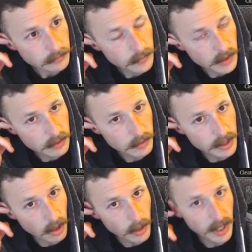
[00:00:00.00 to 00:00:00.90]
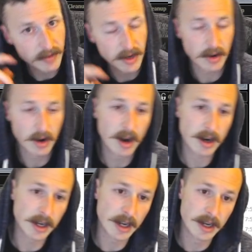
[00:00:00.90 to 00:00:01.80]
because we know they have another hawk in
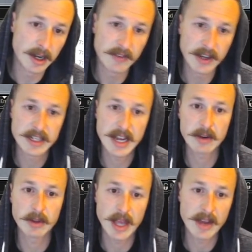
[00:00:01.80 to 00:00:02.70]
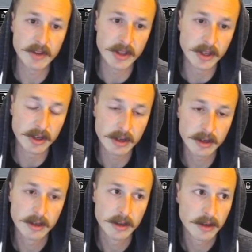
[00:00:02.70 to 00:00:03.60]
hand. And if I attack with everything,
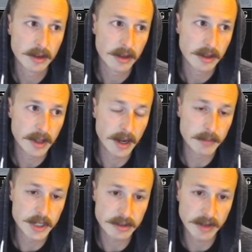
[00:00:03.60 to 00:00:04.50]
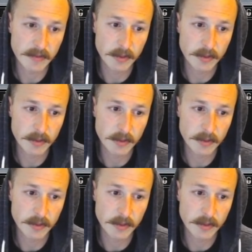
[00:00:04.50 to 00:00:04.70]
then I'm just left with